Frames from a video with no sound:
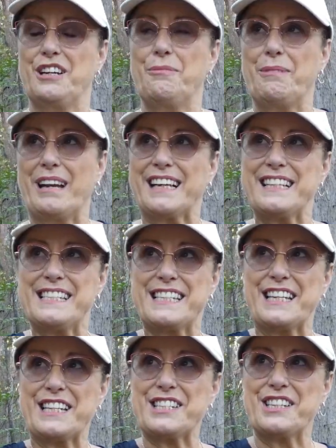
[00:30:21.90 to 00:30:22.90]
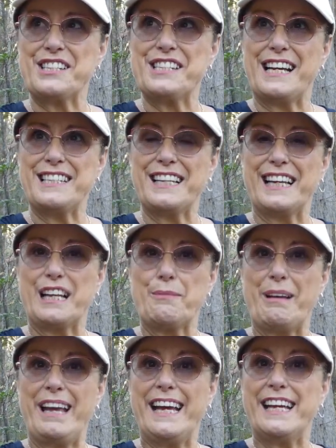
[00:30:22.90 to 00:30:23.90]
But I can see the sun setting a little
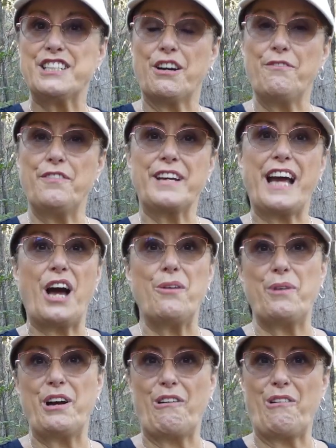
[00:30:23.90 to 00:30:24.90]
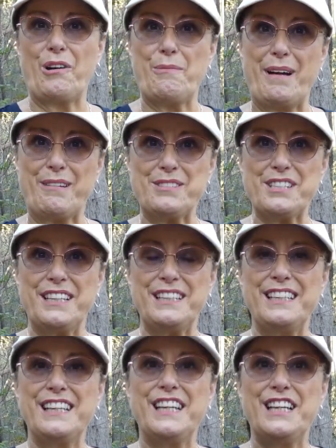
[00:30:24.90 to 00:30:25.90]
bit here. Don't forget, we are on a mountain.
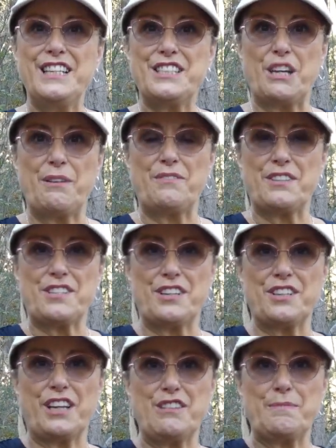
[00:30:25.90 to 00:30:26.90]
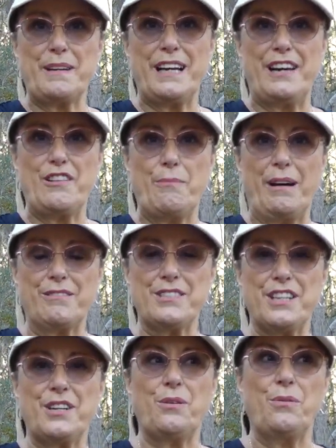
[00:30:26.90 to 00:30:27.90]
So if the sun goes behind the
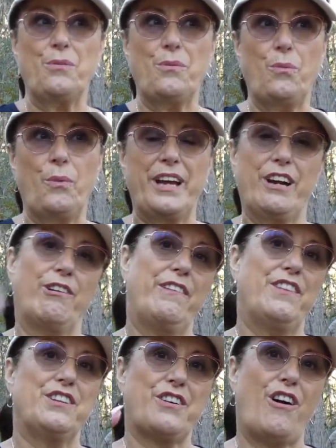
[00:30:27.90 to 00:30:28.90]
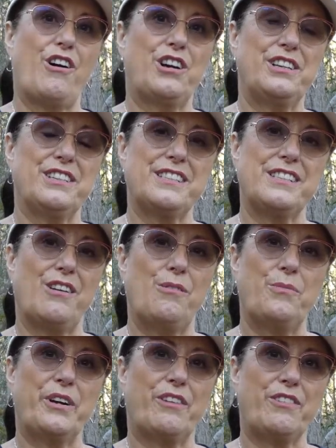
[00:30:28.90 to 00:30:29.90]
mountain, we are in the darkness, aren't
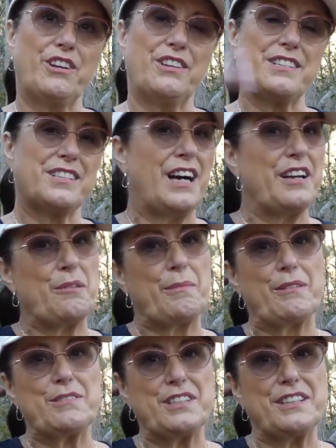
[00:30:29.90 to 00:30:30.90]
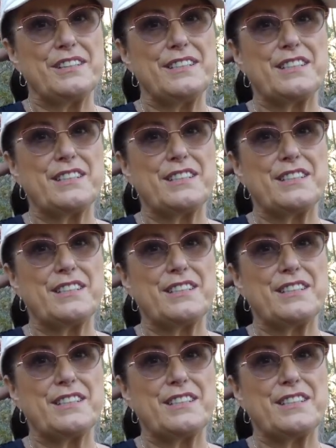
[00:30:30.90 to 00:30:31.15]
we, on the other side of the mountain?